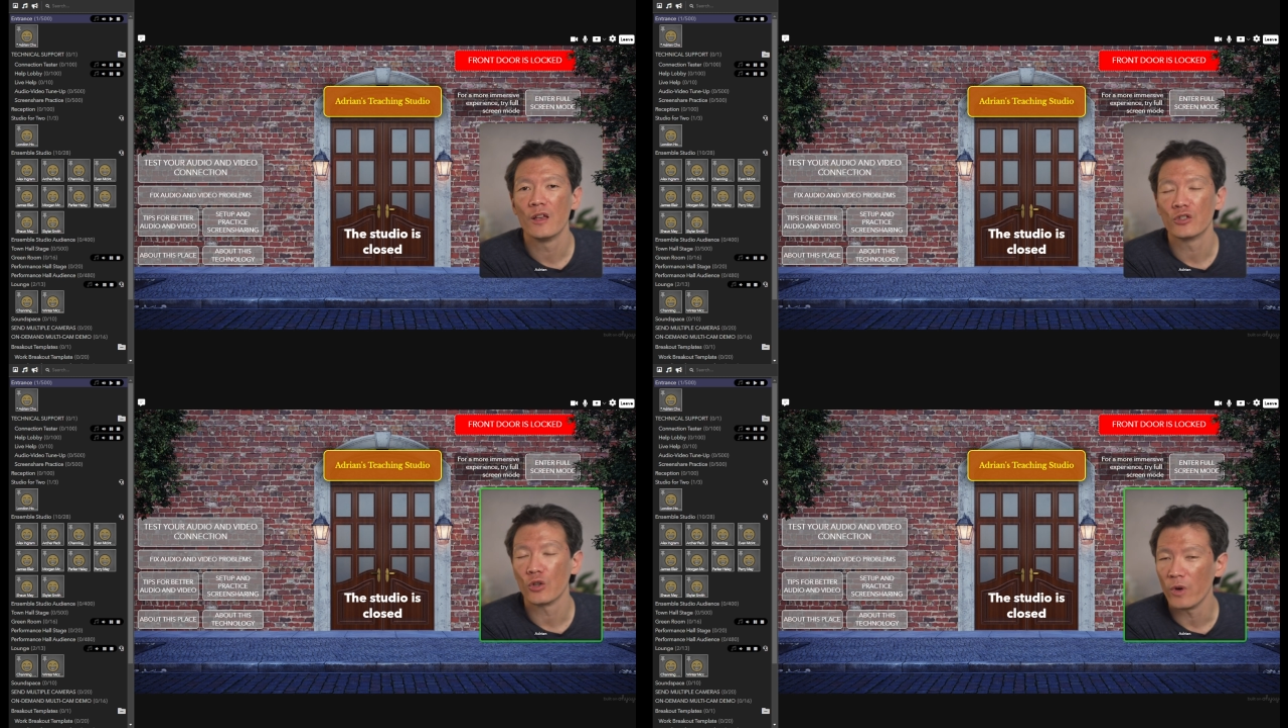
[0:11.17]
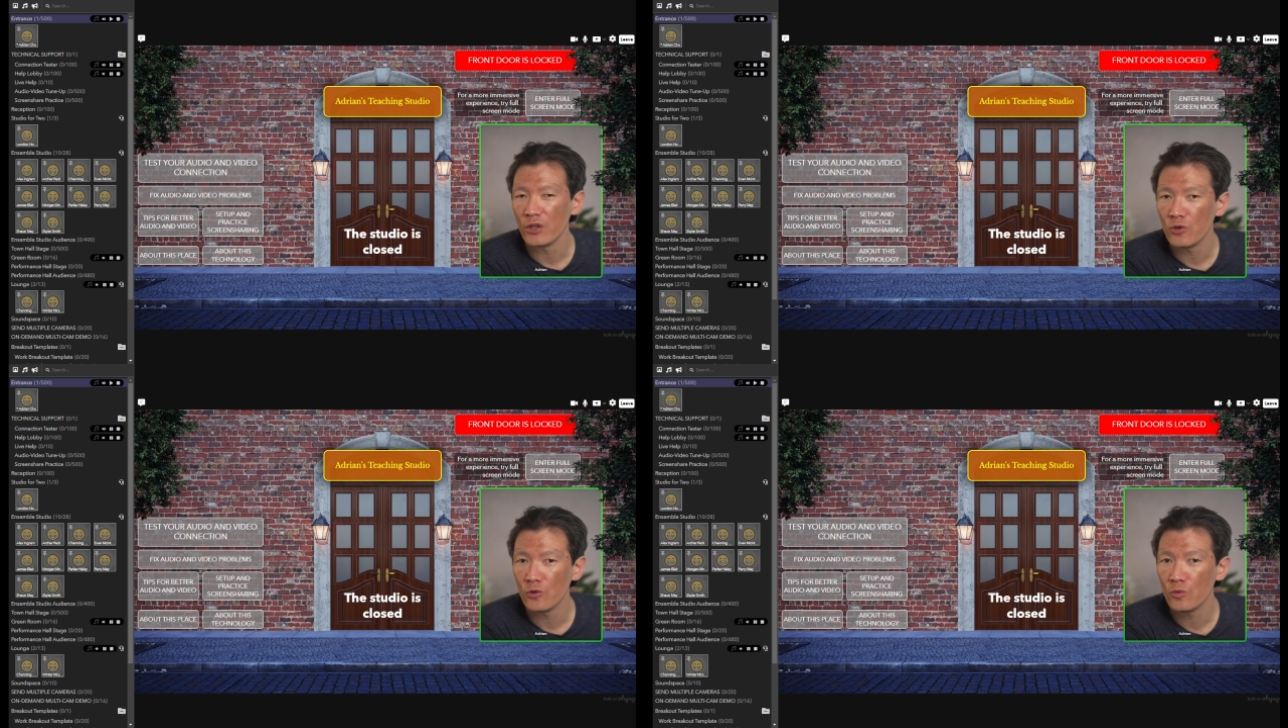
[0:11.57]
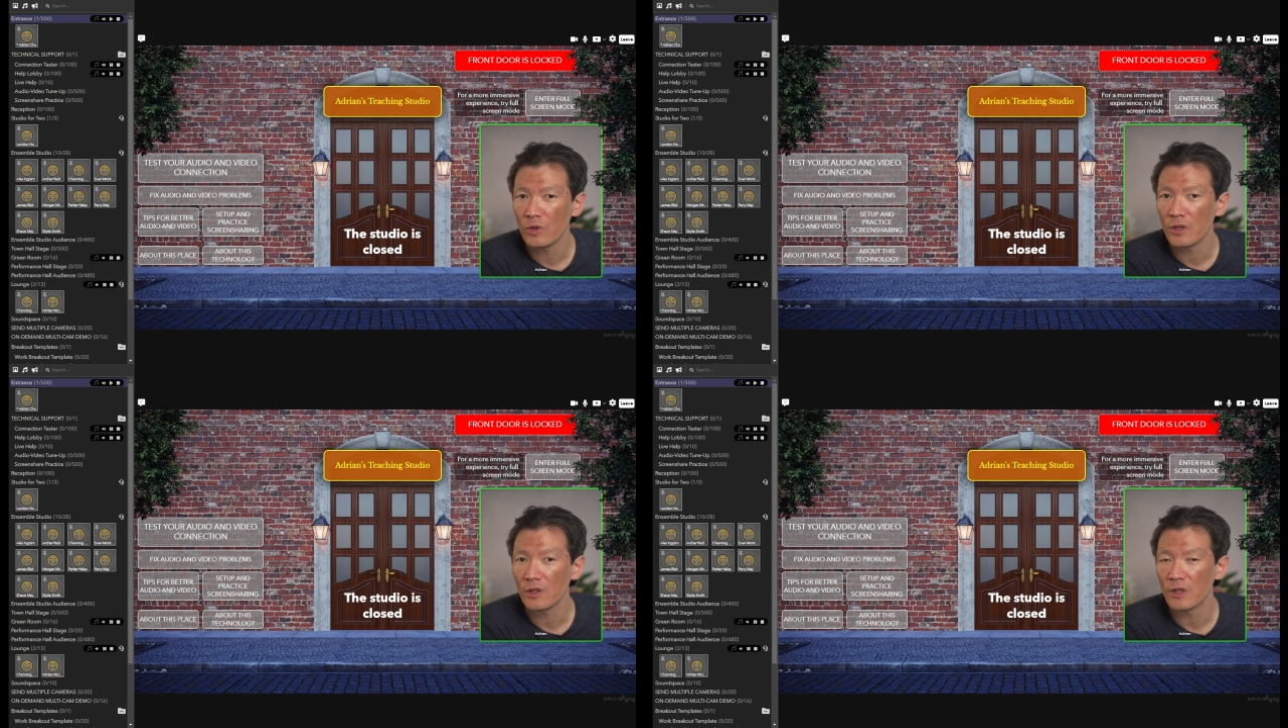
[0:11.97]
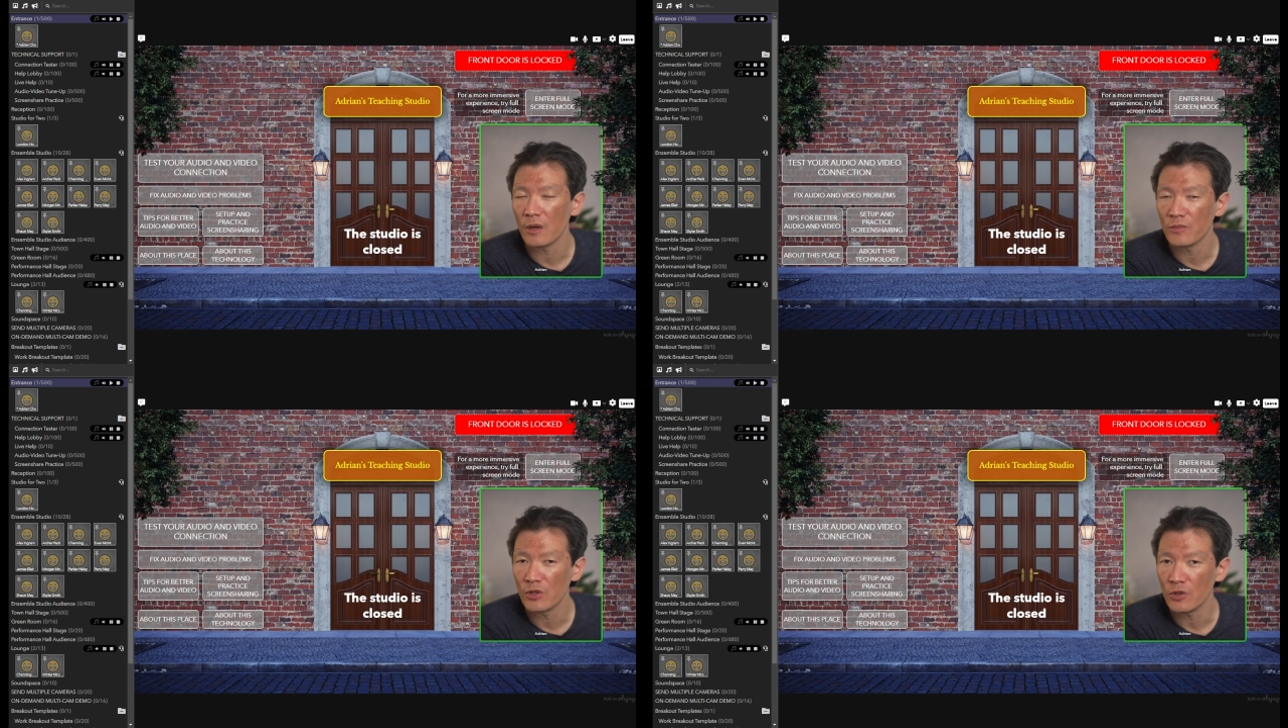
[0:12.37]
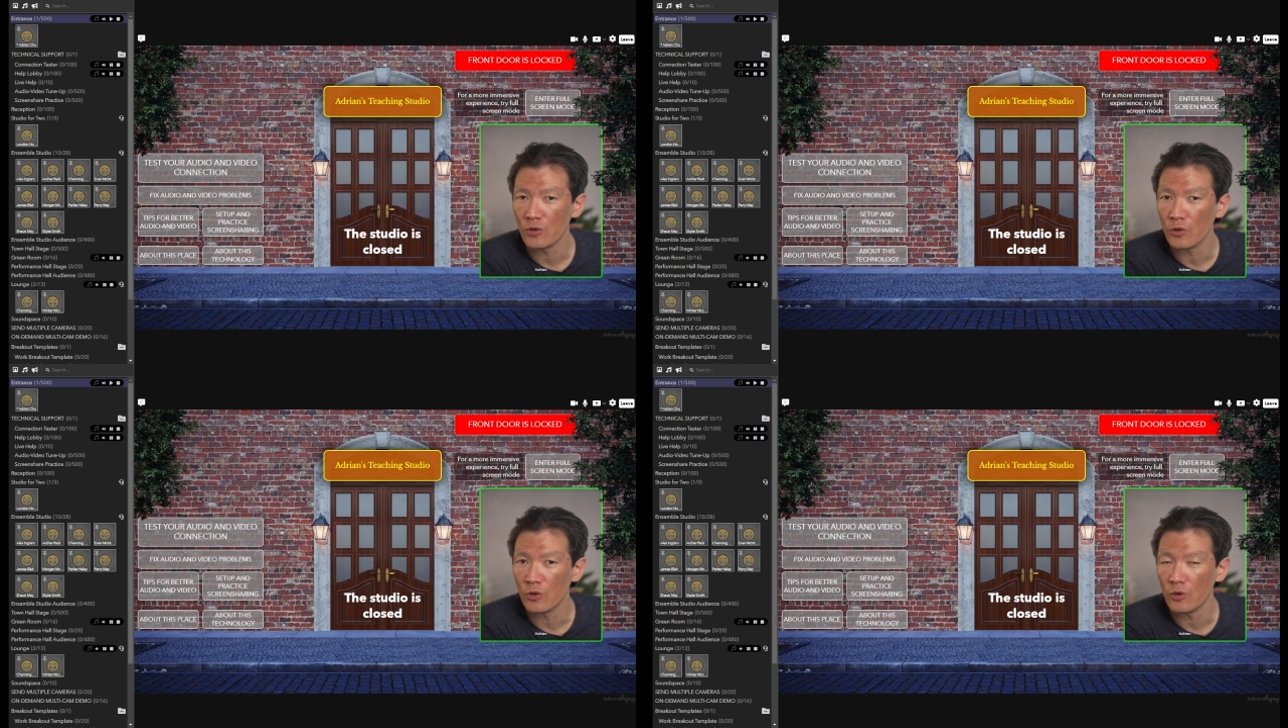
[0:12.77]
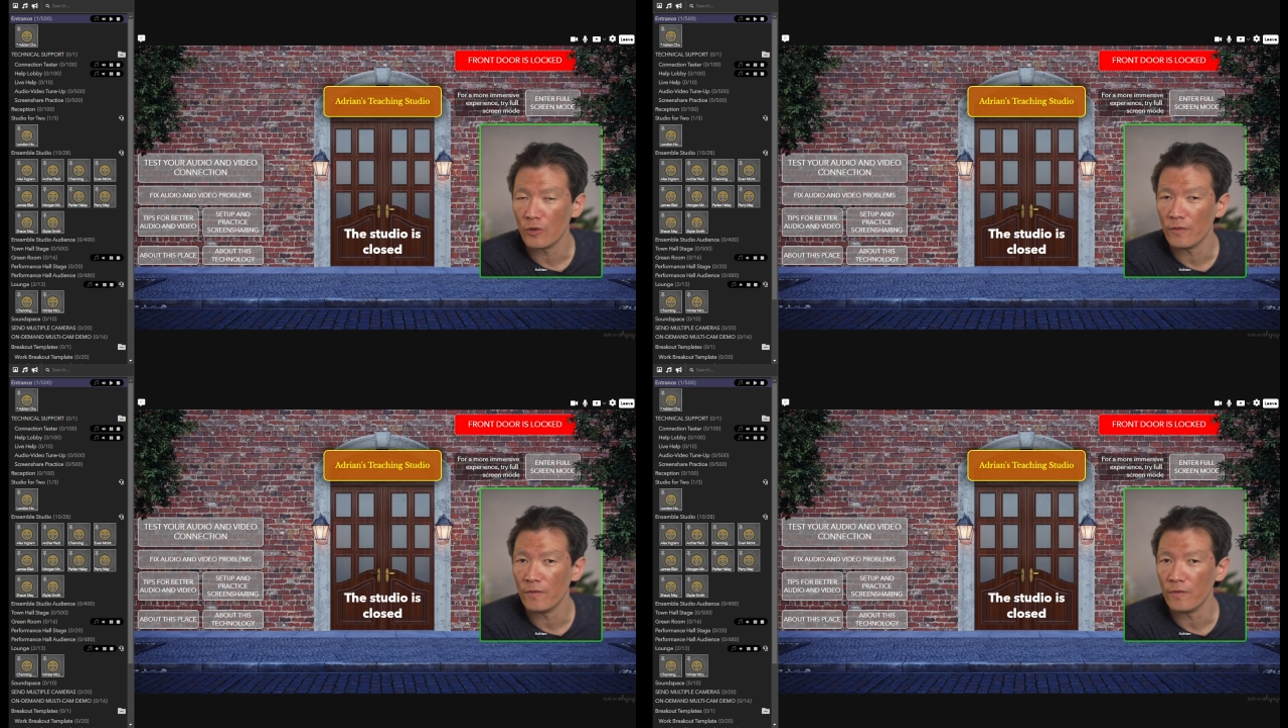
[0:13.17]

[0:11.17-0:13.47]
So when you come to your